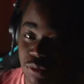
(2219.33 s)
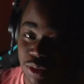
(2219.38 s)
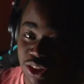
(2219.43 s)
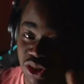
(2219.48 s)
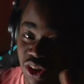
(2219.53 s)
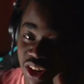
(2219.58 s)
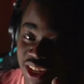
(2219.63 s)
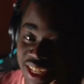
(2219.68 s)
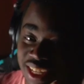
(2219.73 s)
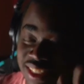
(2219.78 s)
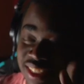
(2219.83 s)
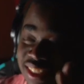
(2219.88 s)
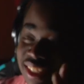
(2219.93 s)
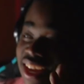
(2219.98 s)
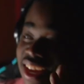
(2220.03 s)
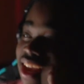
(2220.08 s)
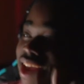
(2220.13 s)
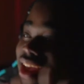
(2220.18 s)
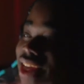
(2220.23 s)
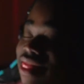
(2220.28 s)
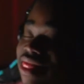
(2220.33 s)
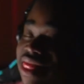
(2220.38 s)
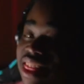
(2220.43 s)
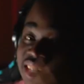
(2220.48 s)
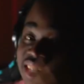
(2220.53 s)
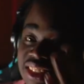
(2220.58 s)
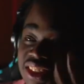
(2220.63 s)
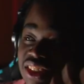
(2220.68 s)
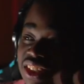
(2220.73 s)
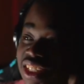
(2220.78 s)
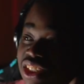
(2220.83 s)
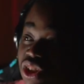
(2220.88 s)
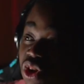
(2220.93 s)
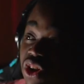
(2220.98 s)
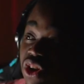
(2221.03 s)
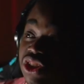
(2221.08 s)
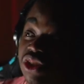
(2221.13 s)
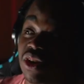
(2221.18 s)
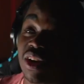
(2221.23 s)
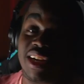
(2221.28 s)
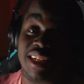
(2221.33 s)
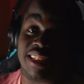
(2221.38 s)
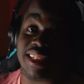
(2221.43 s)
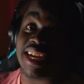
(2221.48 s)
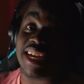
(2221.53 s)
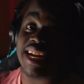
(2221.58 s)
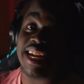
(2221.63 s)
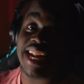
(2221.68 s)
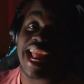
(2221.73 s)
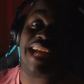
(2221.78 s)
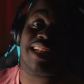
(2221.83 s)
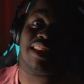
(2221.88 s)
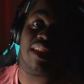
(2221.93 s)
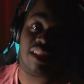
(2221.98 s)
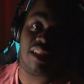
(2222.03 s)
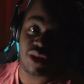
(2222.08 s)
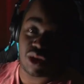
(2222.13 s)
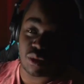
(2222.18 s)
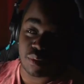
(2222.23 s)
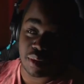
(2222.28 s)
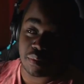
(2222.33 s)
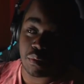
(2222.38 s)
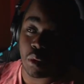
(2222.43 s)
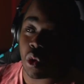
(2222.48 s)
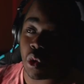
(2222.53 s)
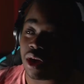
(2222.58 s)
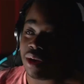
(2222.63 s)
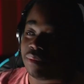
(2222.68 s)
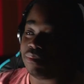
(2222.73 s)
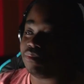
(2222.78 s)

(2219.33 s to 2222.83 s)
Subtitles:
audience, this is all starting to connect a little bit more.